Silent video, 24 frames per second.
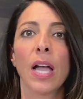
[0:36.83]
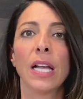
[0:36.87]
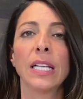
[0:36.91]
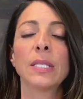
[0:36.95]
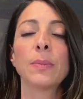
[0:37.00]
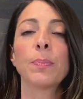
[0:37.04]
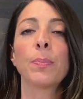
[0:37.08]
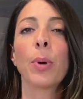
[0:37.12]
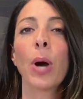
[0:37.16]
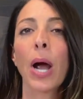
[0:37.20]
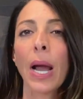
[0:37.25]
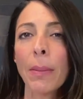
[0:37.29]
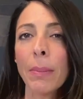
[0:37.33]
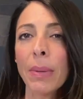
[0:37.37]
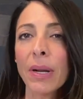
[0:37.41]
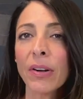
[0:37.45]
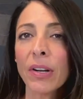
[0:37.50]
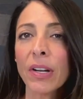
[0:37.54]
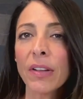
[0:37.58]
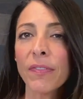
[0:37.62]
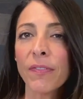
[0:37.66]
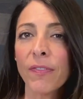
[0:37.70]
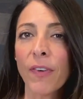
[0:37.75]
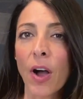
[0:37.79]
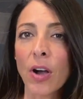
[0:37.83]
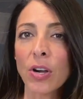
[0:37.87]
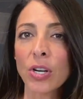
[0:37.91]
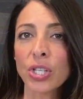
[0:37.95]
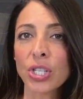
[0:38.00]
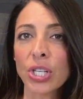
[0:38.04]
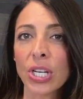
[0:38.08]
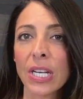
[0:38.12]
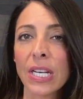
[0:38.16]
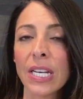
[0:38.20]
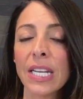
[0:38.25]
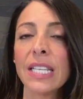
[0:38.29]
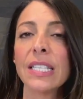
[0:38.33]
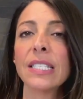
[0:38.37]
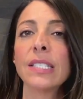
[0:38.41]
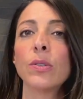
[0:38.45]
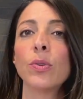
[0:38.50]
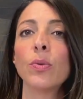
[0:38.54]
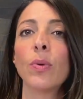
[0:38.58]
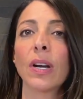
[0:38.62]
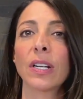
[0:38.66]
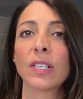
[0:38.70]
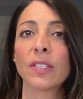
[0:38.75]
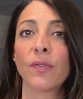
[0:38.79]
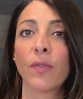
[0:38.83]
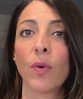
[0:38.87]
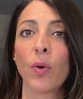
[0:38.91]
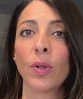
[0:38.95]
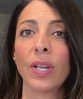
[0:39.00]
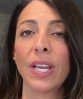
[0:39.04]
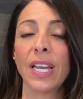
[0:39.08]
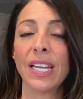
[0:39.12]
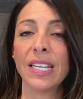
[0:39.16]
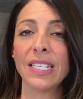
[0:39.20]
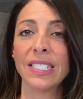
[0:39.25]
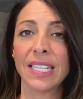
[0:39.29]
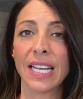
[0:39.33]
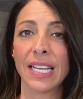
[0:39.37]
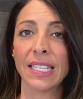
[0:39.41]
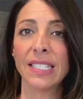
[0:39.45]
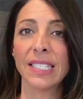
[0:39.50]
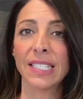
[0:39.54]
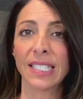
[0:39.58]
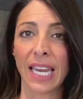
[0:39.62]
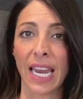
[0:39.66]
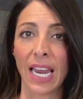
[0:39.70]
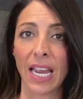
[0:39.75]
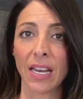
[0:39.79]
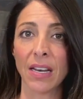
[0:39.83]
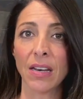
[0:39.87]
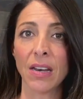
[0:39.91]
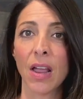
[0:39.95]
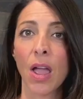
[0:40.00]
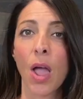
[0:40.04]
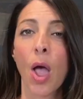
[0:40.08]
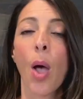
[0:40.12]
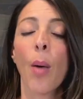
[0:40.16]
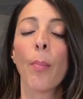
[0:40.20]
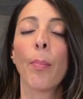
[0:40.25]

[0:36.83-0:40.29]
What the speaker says: Its primary function is to exfoliate dead skin,